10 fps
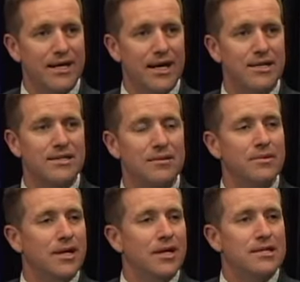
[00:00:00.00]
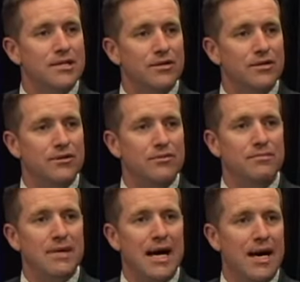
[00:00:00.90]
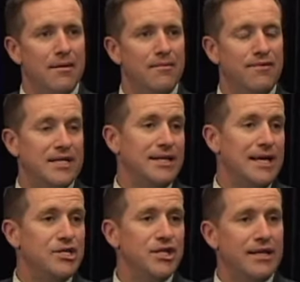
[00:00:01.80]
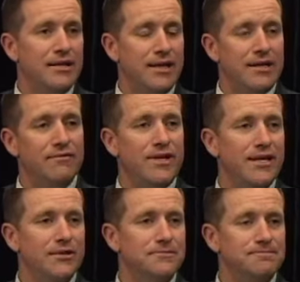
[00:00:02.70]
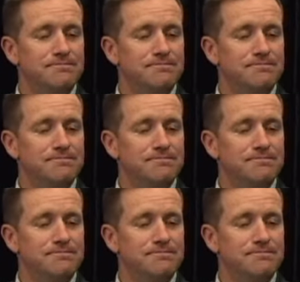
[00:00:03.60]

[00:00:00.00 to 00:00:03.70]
card to fix an engine in a vehicle.